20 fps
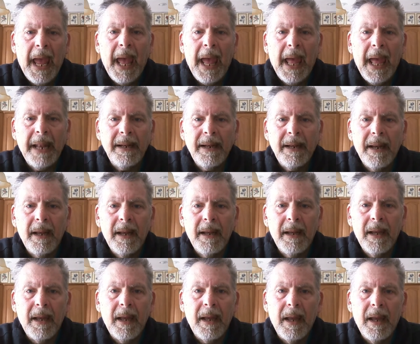And
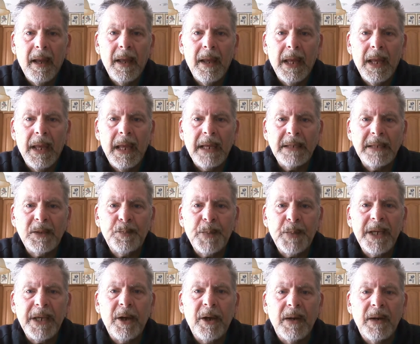it's
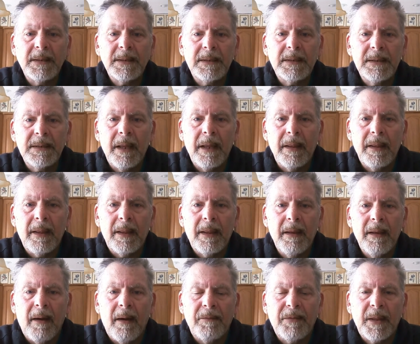because
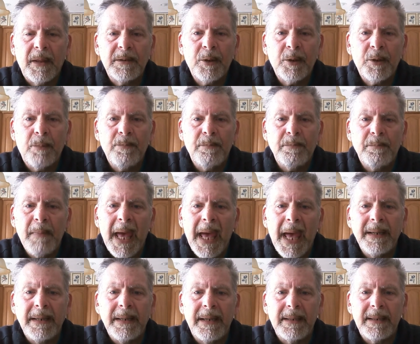of the
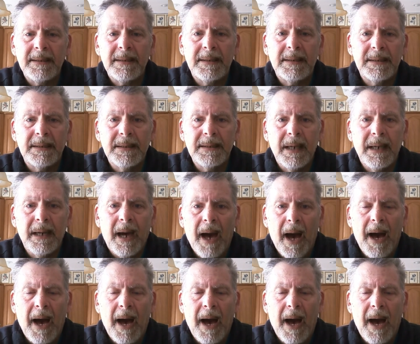tremendous